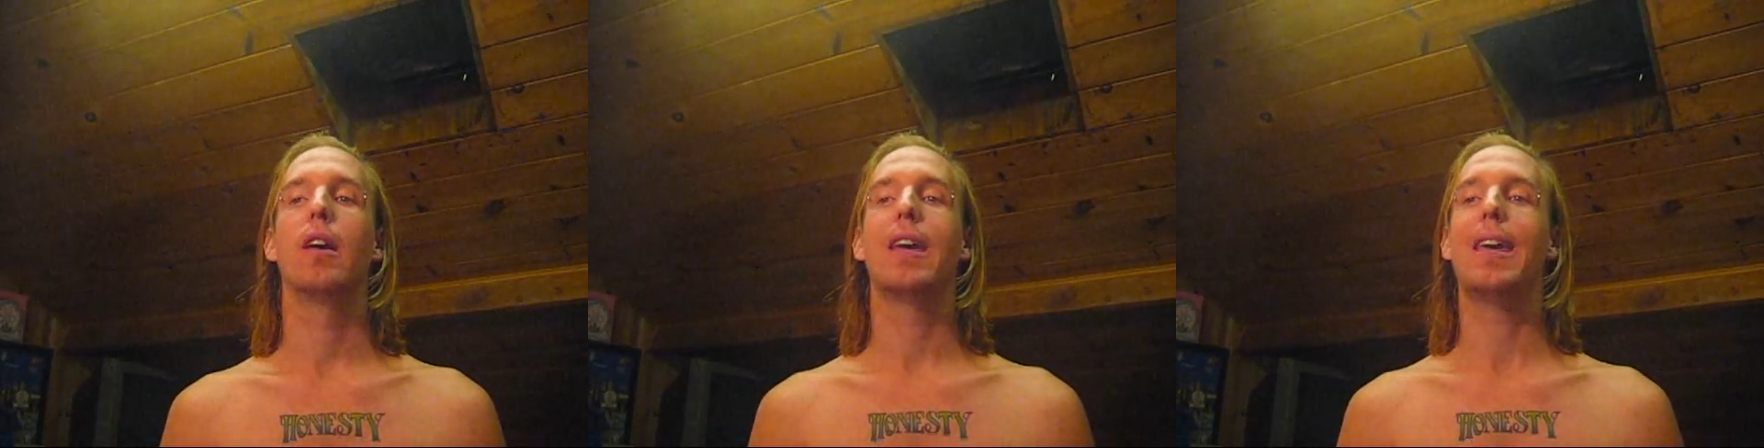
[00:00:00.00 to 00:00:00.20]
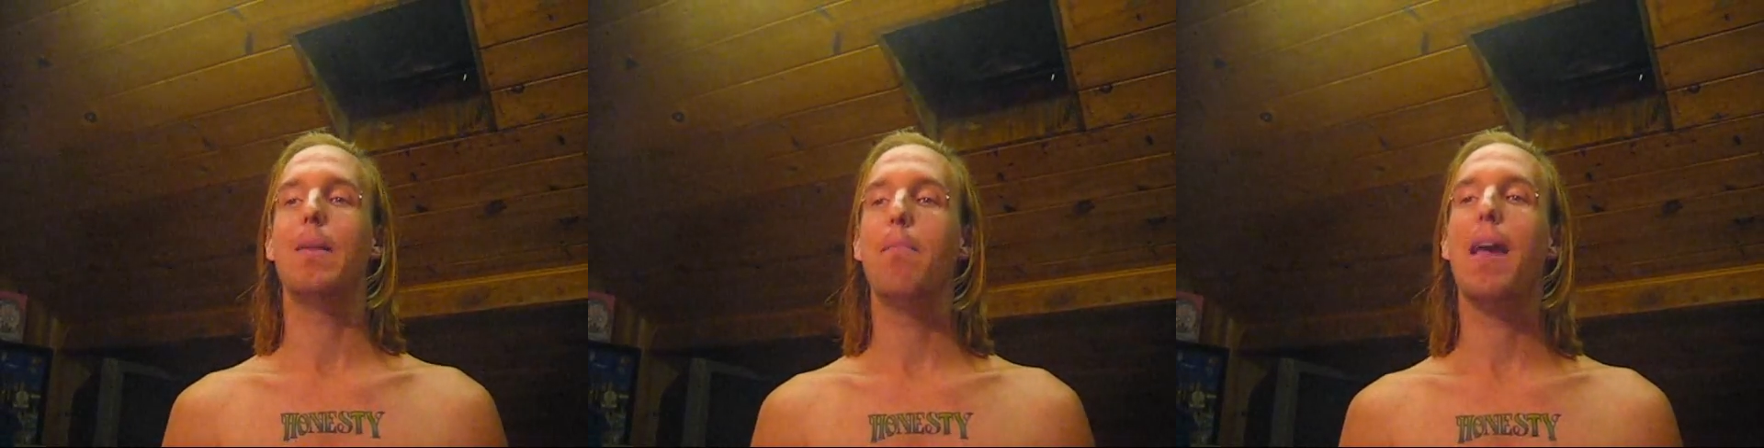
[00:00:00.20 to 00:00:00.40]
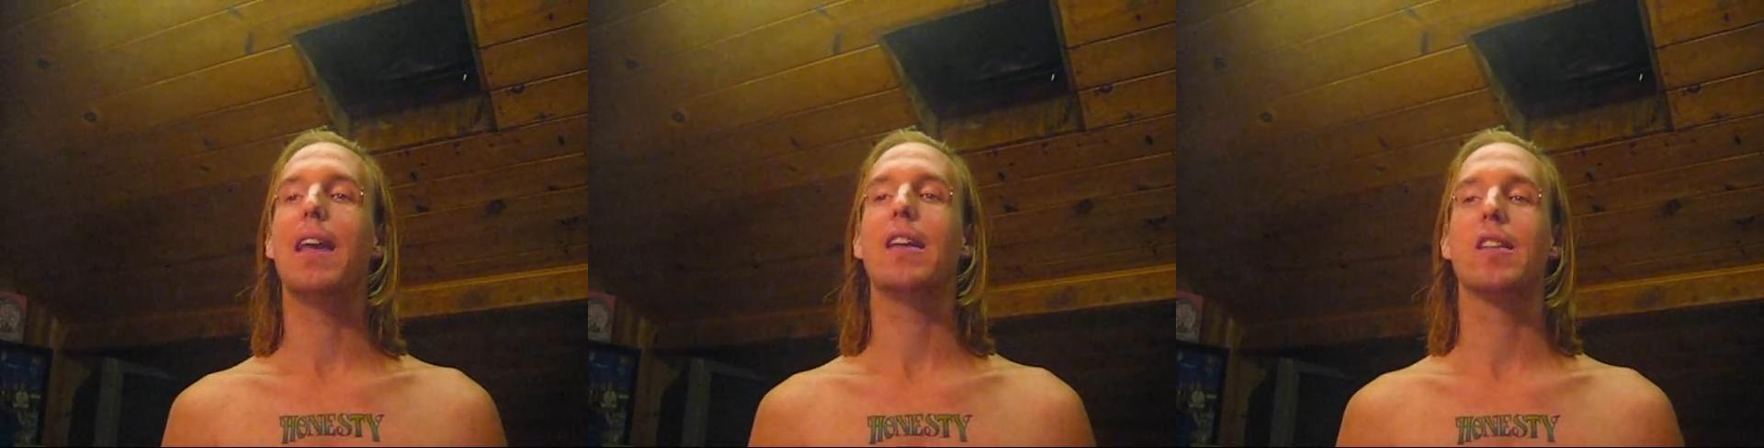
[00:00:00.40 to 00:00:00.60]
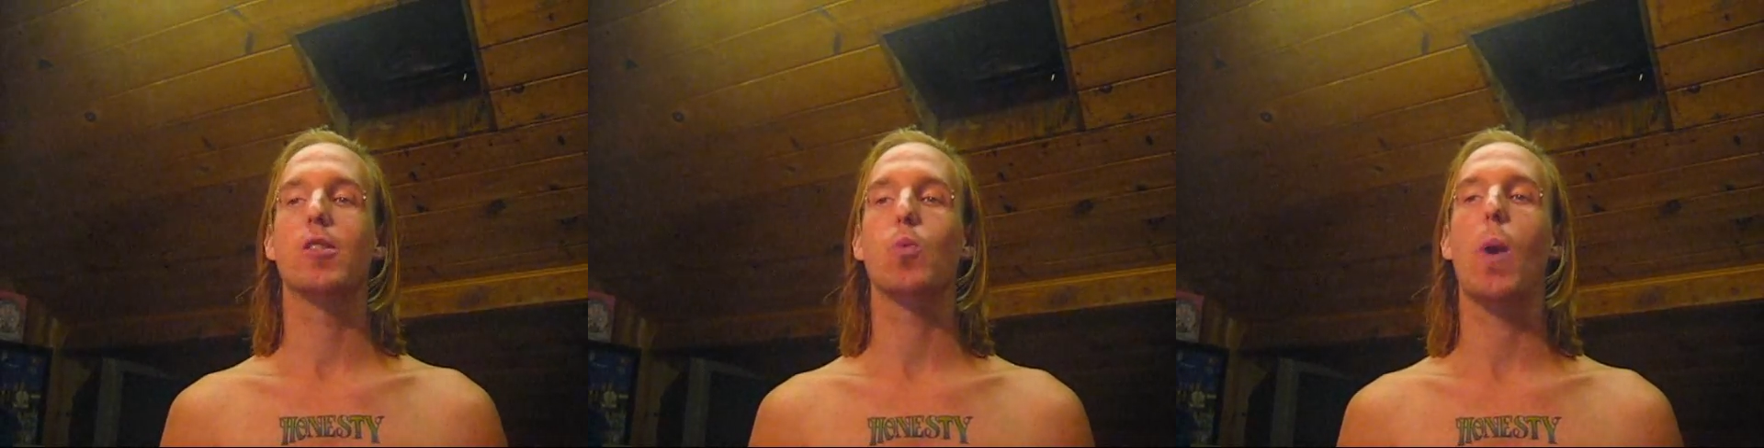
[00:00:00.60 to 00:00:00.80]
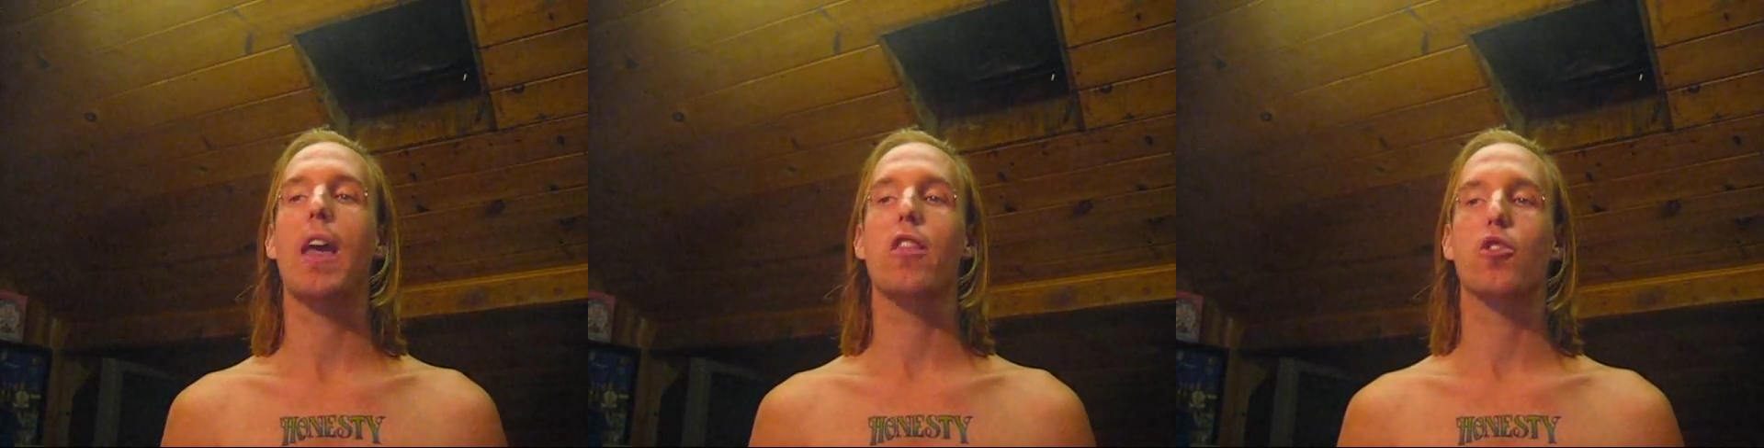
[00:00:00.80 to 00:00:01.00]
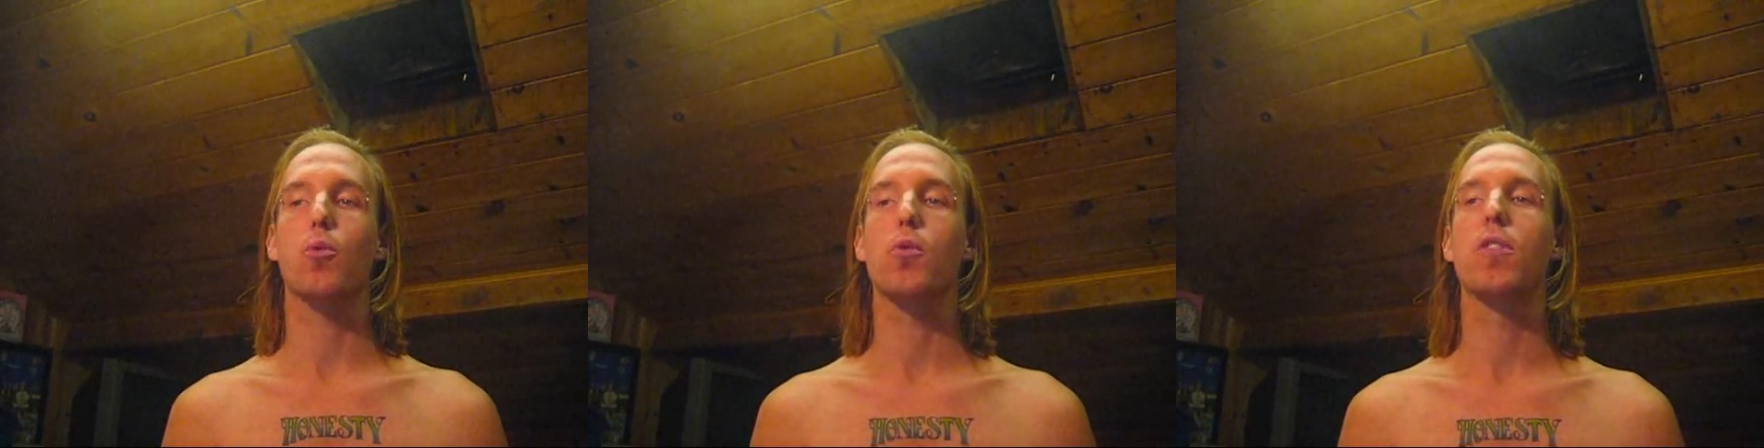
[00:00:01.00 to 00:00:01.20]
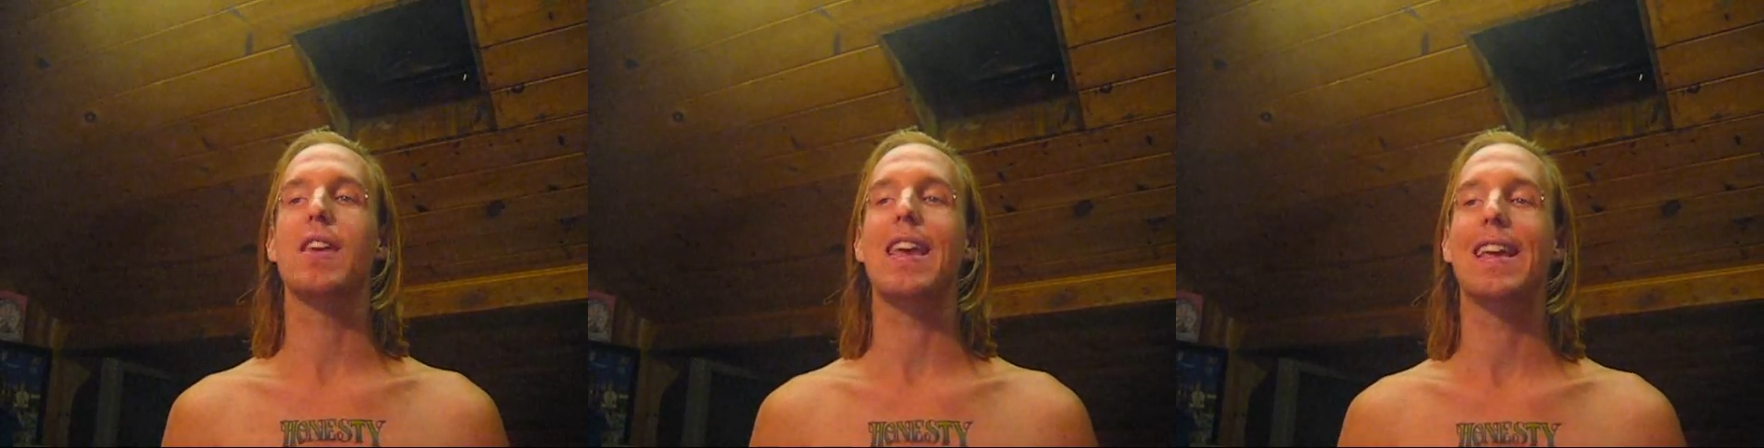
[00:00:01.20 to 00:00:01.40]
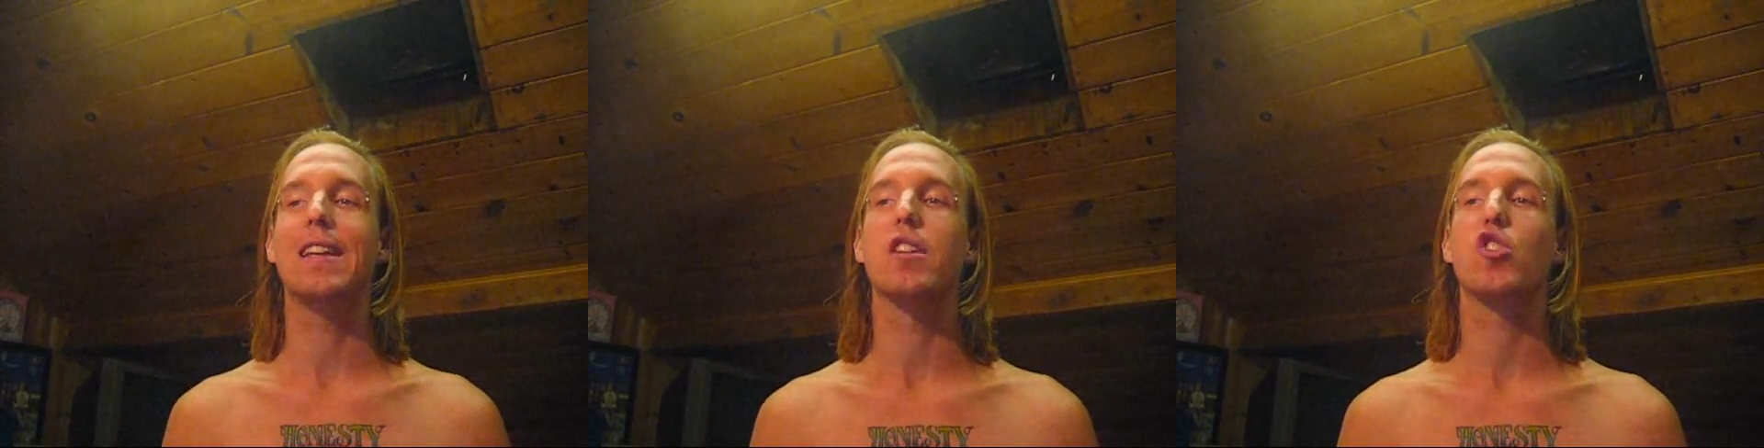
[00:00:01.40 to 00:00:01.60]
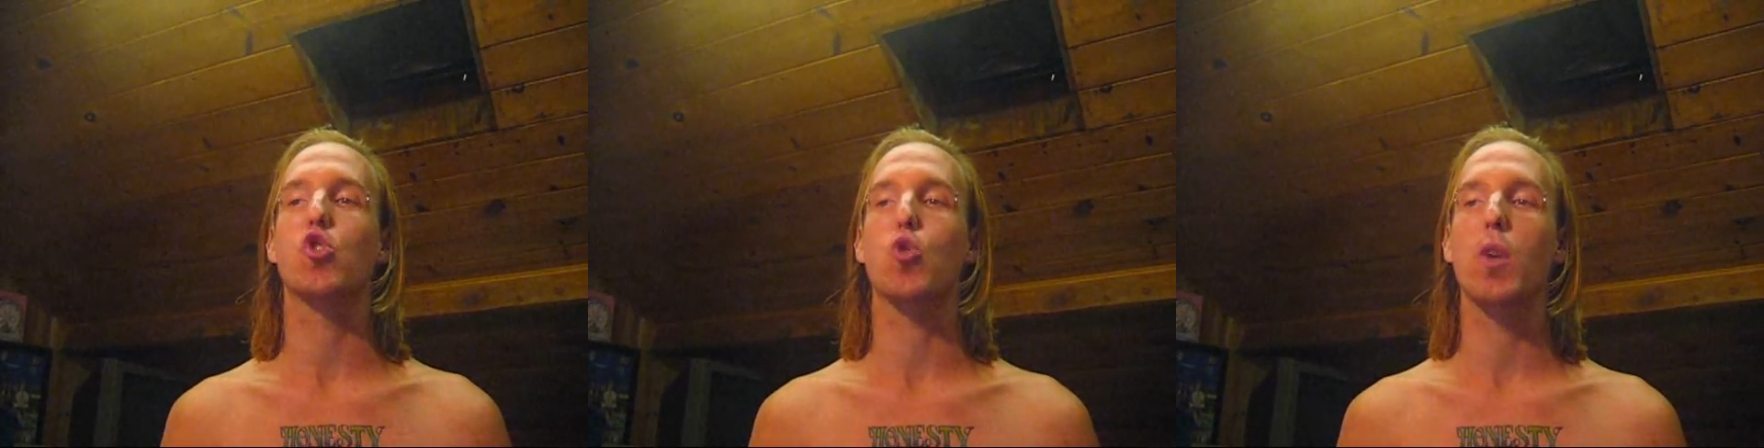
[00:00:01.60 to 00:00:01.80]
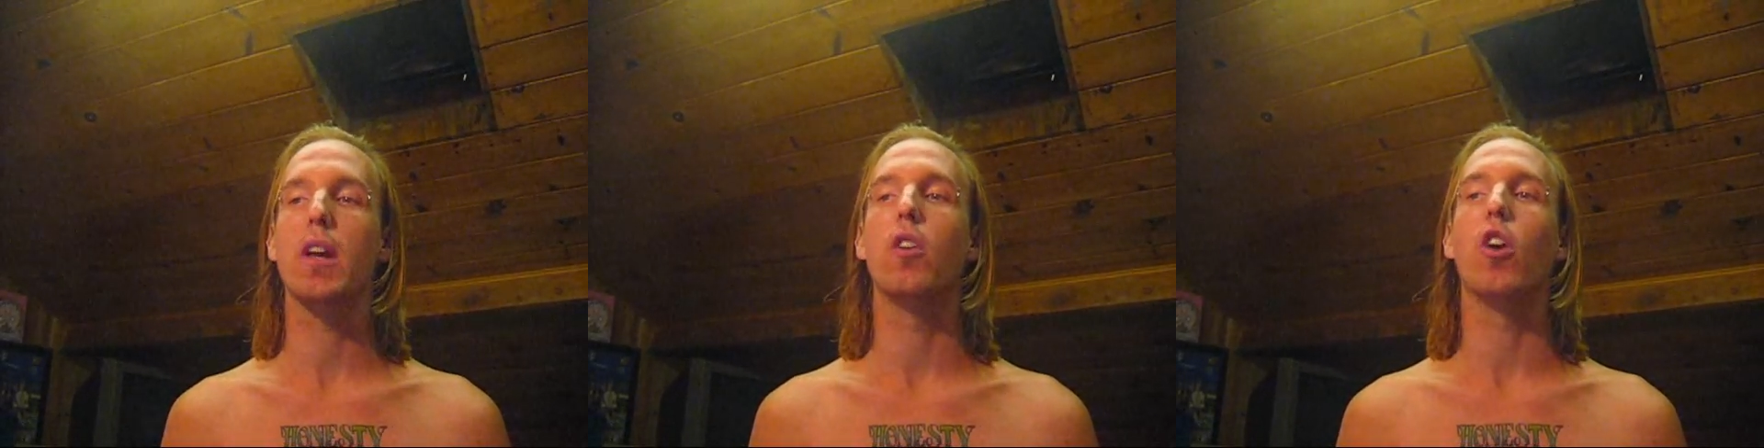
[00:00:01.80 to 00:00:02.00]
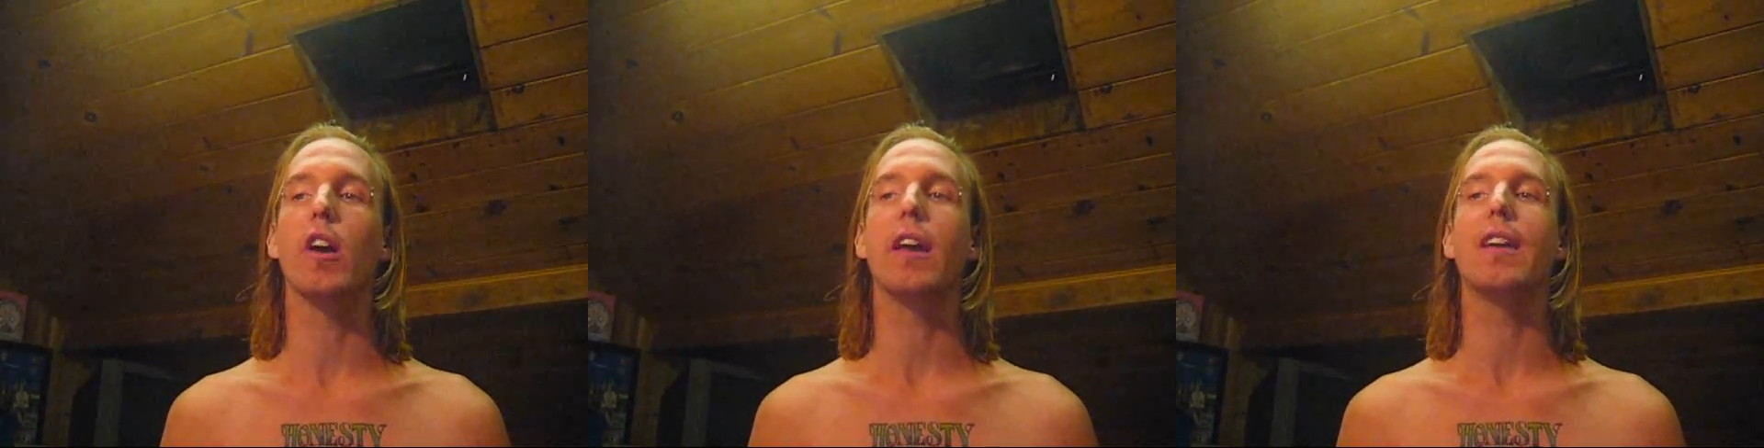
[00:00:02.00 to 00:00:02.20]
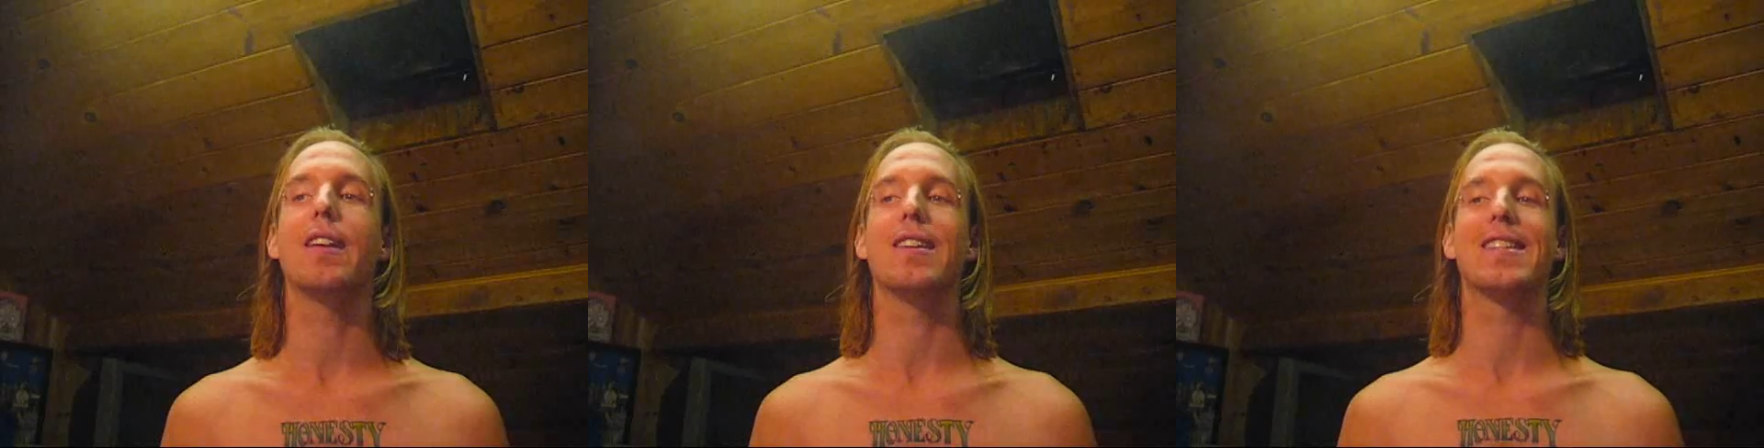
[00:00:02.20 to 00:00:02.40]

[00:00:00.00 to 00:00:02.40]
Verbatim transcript: he made his way through the industry looking